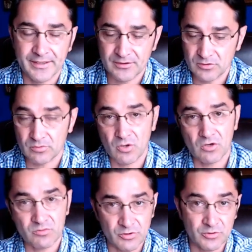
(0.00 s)
Two
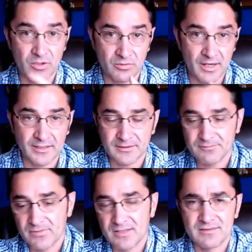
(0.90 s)
wrongs will do a right
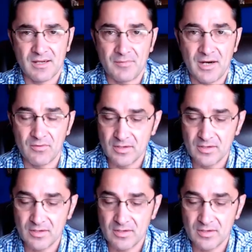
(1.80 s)
somehow.